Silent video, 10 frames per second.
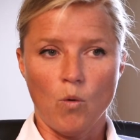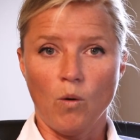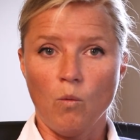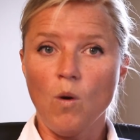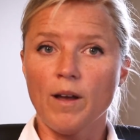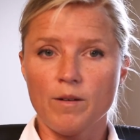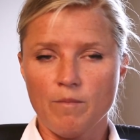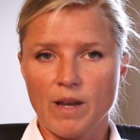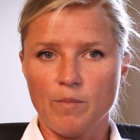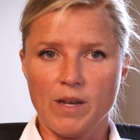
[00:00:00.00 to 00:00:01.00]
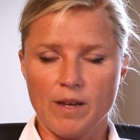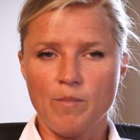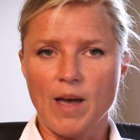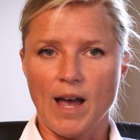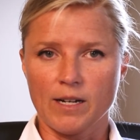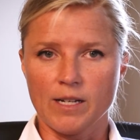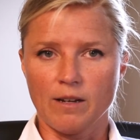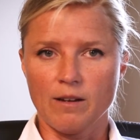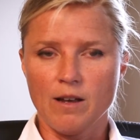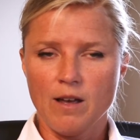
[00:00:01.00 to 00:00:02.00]
or what may be
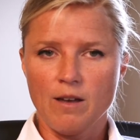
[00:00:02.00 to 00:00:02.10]
impacting